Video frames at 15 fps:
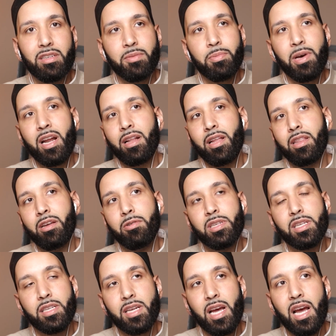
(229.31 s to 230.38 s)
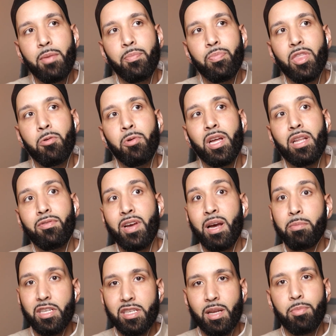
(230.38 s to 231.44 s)
SubhanAllah, there was a time when
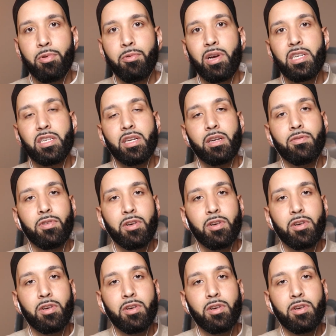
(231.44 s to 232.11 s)
family separation